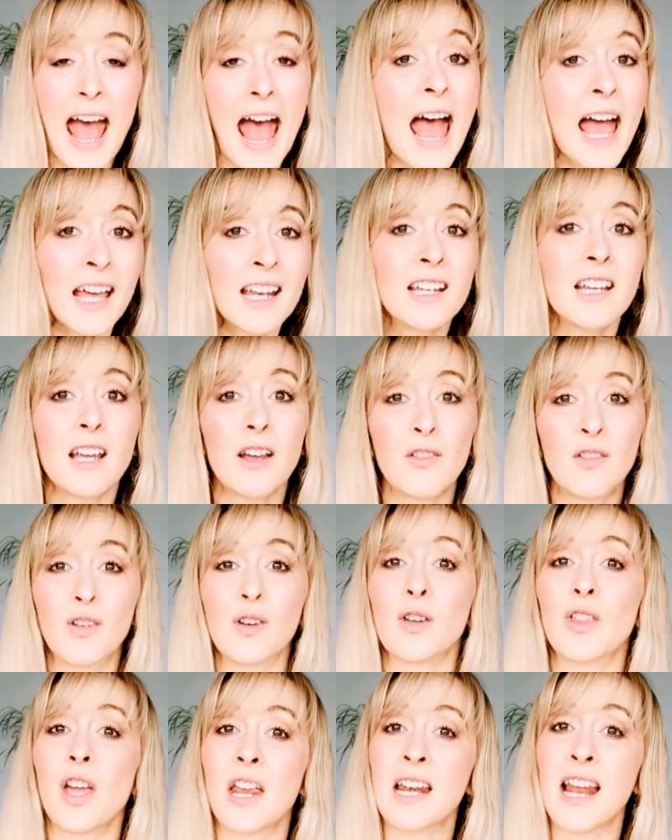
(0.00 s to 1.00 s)
And if
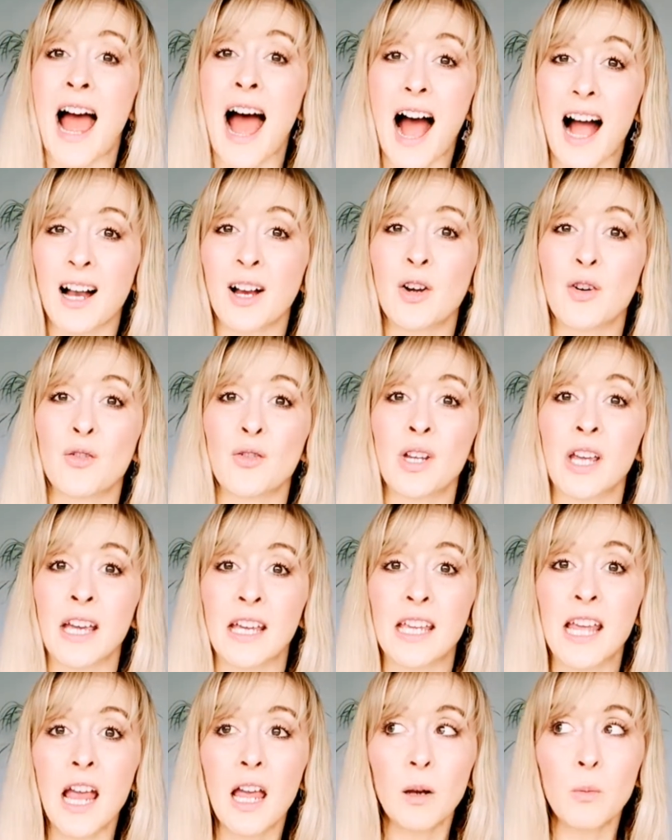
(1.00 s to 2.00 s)
you're then hungry
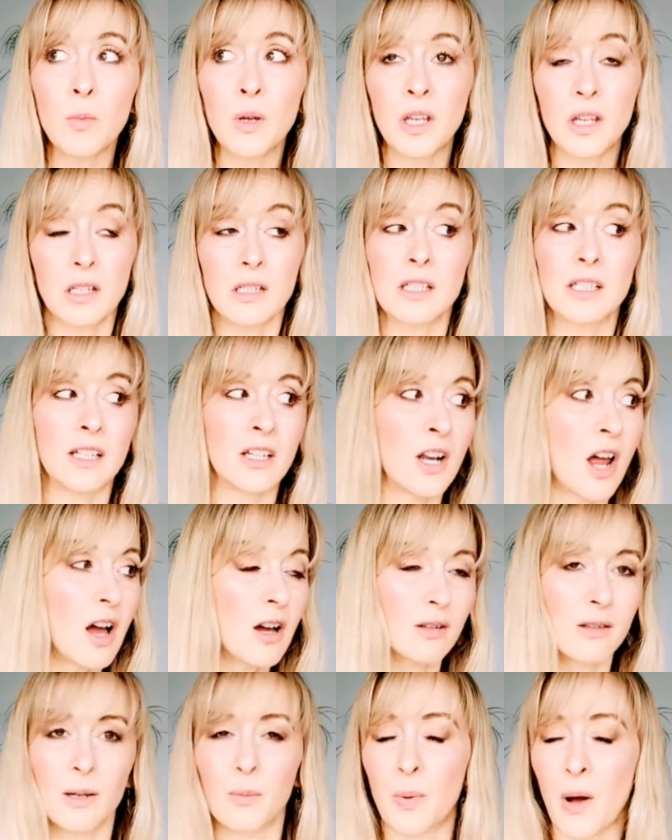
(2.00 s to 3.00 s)
again, because, you
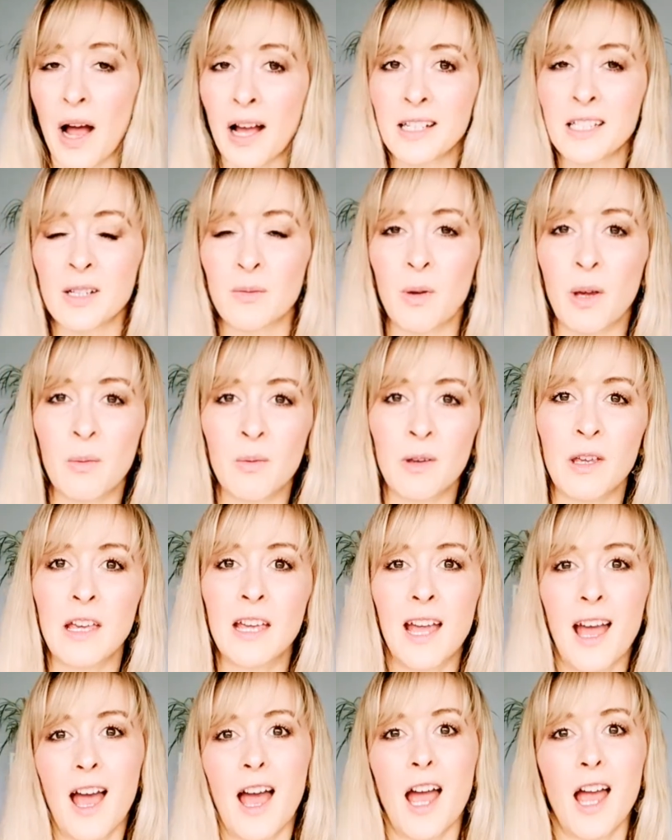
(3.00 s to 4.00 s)
know, the party
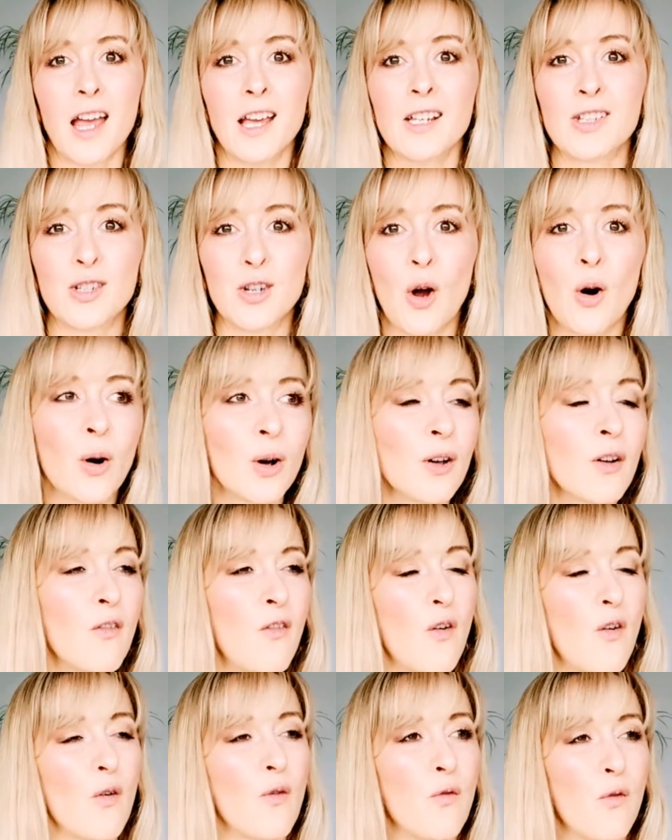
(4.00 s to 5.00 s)
maybe is going
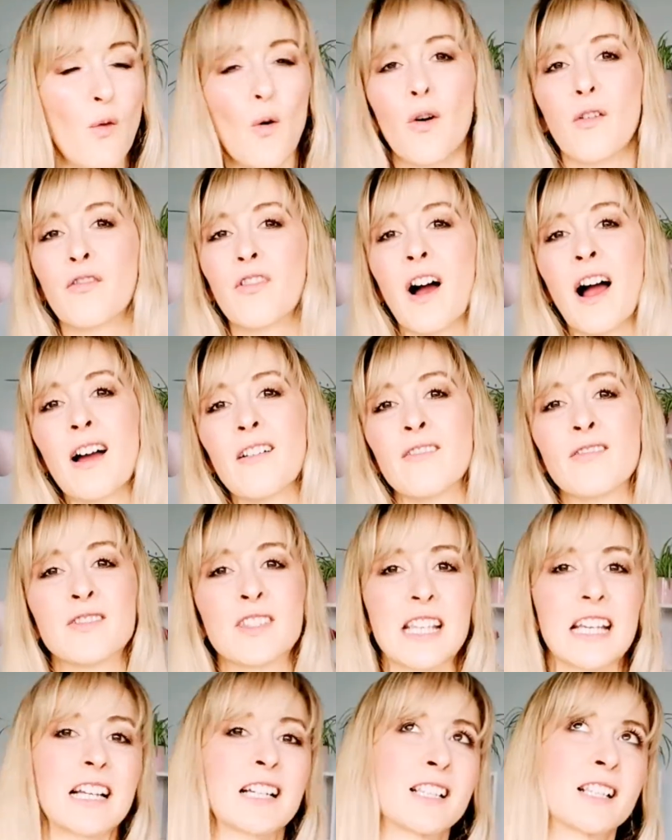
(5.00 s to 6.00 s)
for 4, 5,
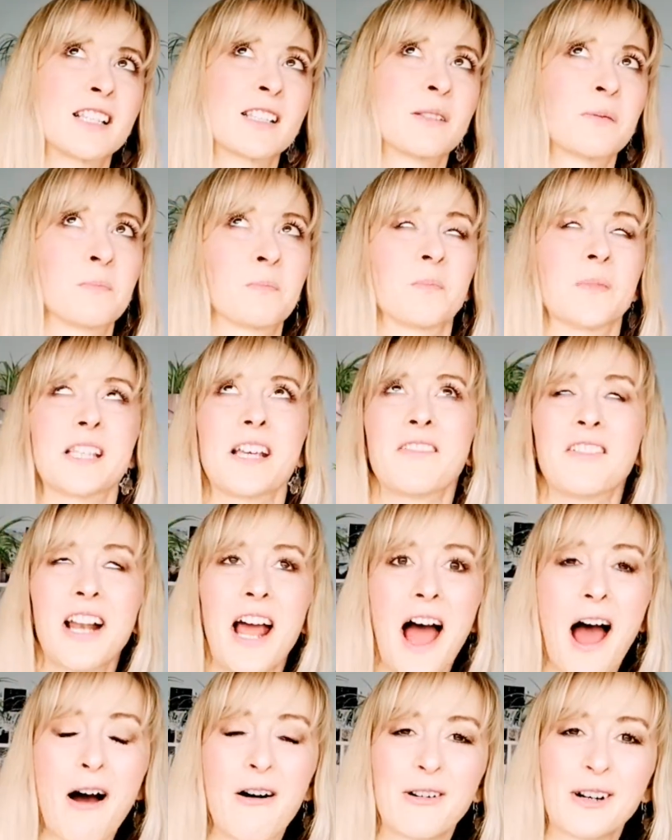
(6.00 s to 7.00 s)
6, 7
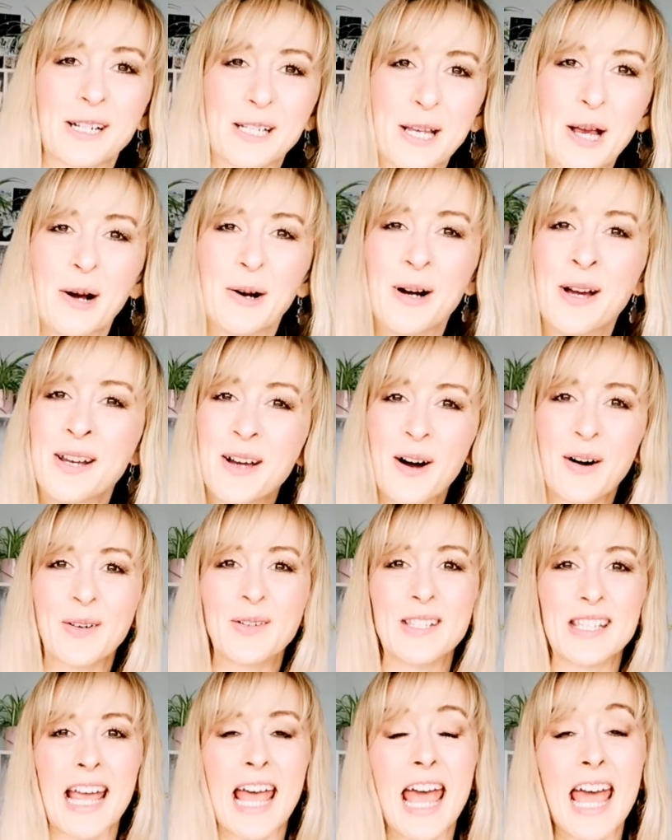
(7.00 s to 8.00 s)
hours, who
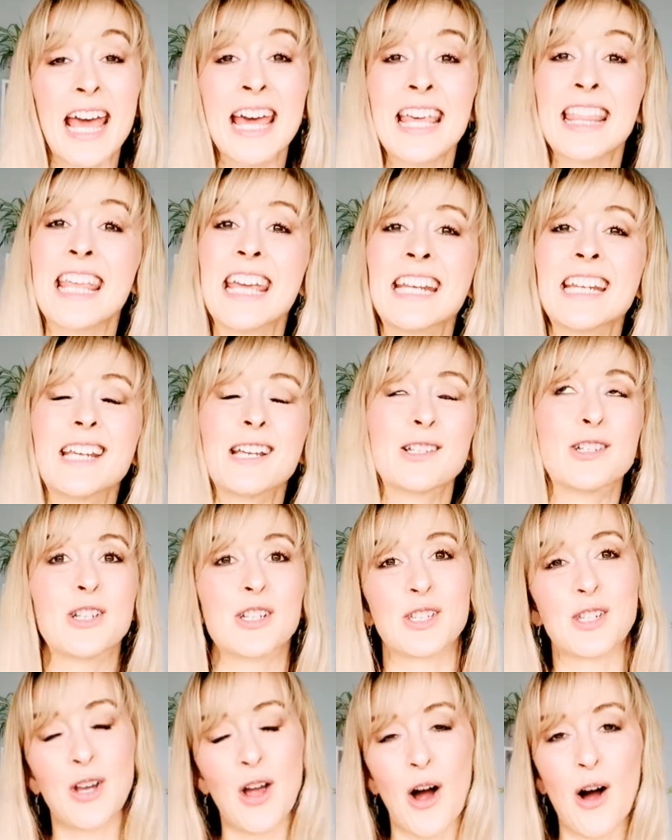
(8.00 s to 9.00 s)
knows, then you
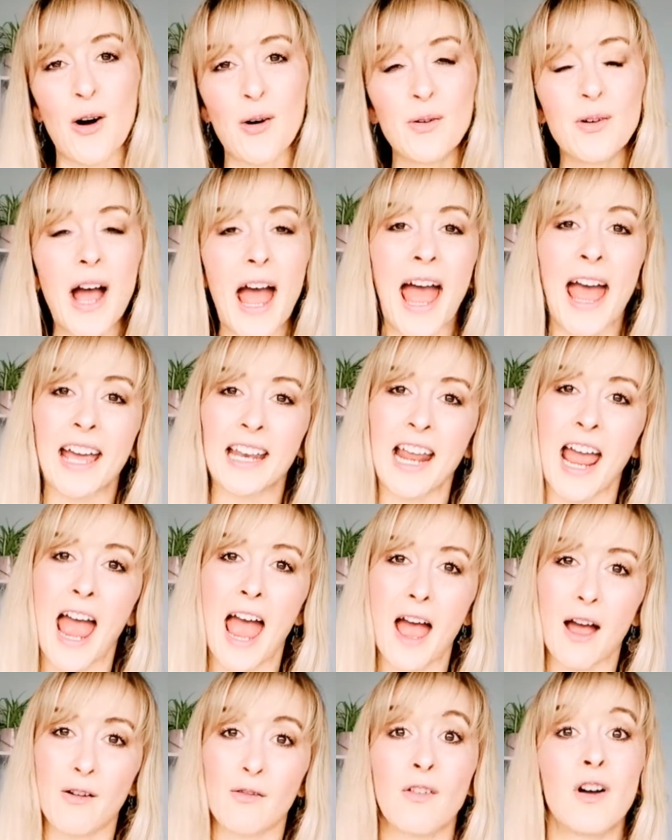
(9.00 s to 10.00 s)
just go and
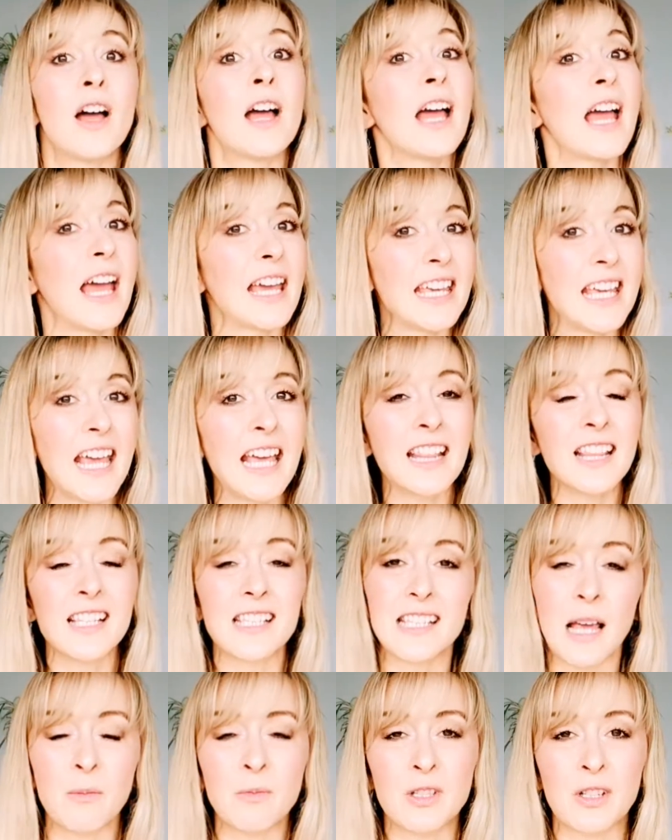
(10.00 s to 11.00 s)
have, again, the
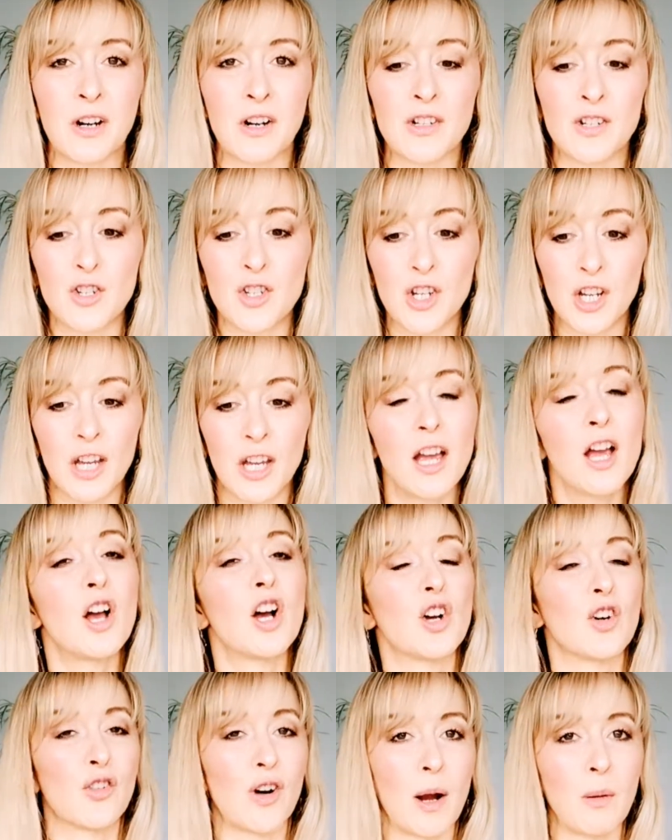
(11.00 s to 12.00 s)
same strategy.
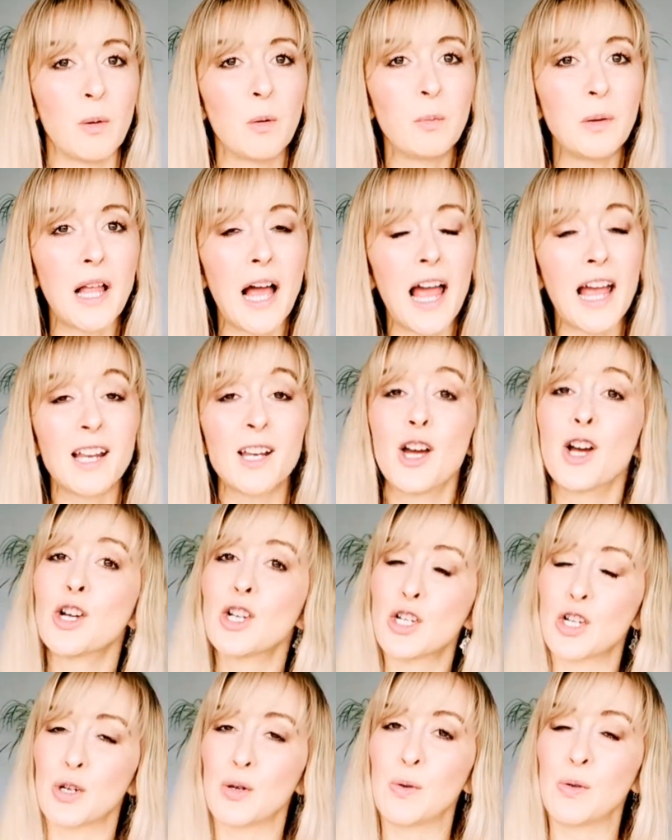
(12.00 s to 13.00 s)
Grab a plate,
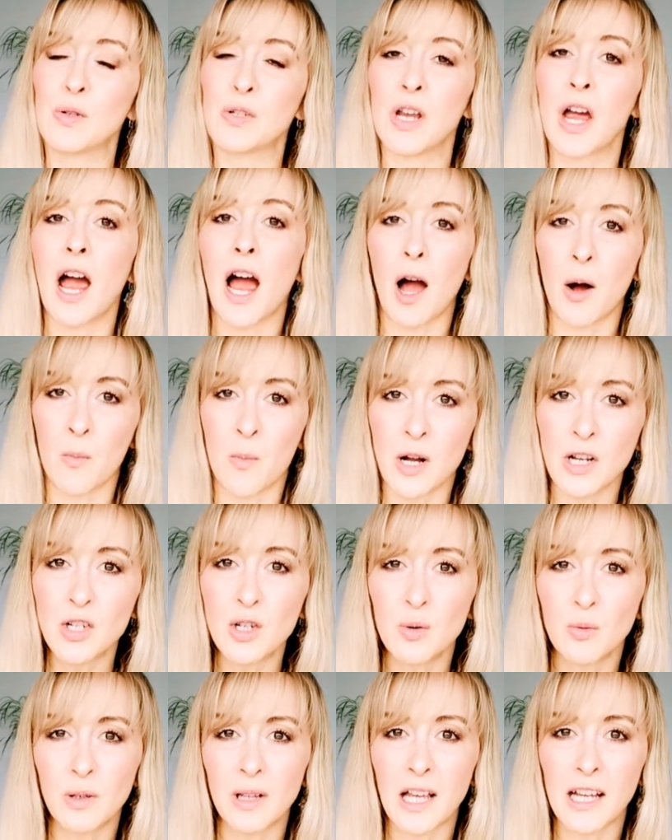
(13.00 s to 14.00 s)
choose how much
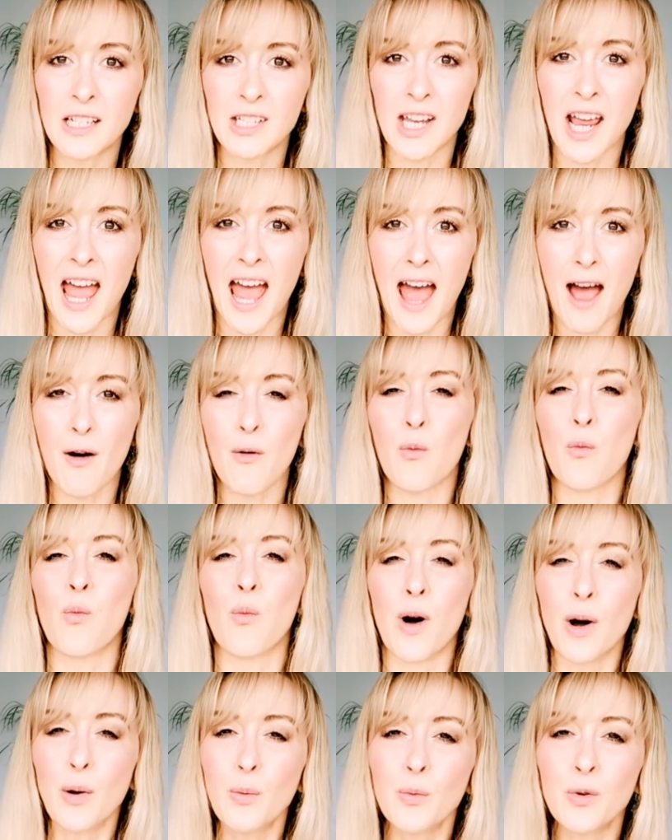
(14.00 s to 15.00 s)
you would like to have,
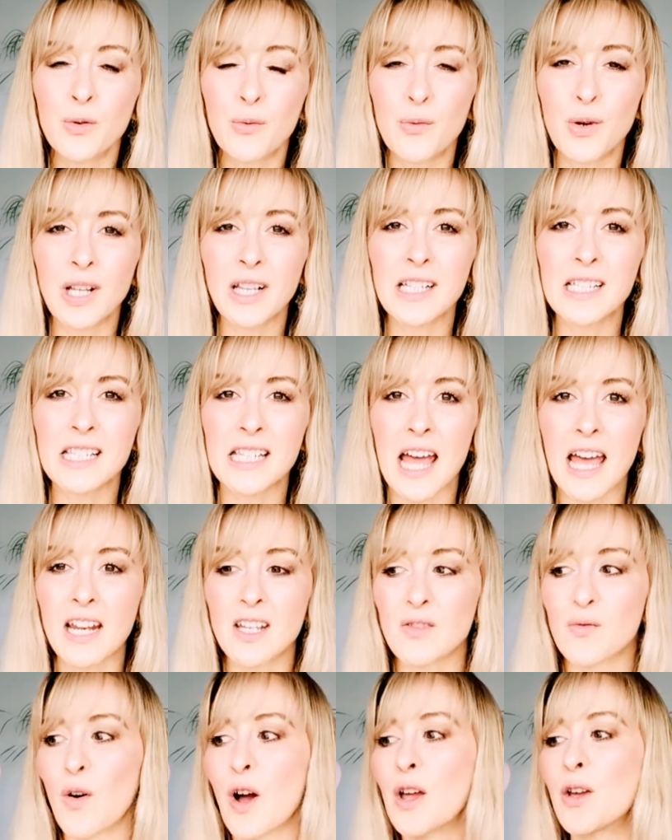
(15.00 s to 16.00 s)
what would really
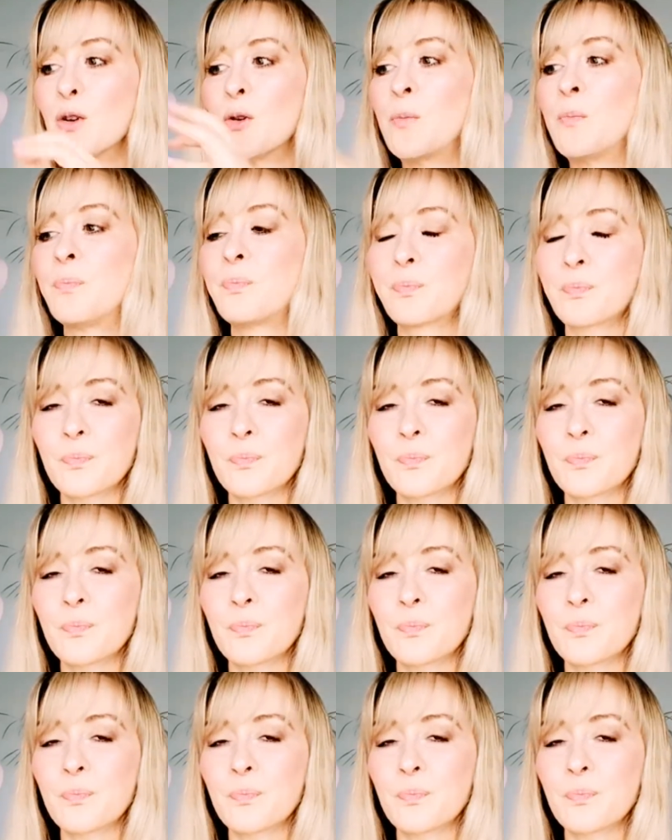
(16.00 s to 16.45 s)
satisfy you.